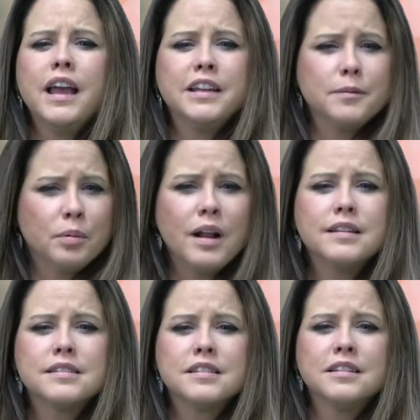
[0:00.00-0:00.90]
and
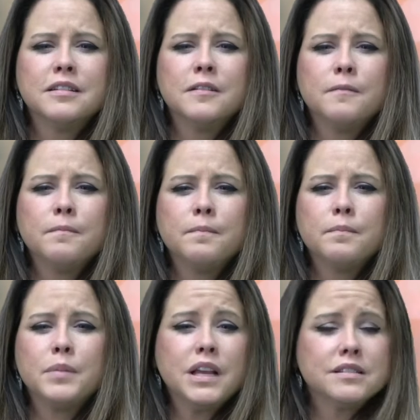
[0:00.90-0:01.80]
depressed
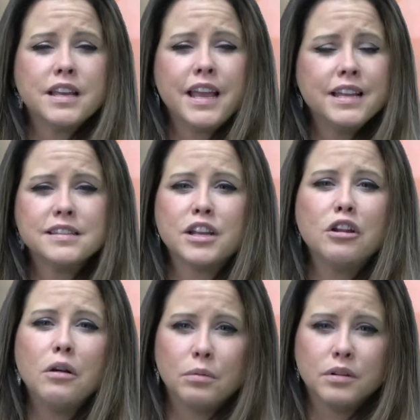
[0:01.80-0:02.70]
because they can't say
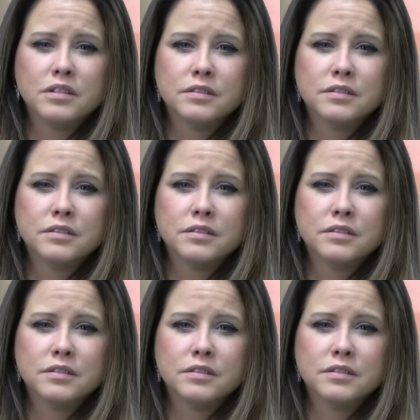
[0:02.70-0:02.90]
no.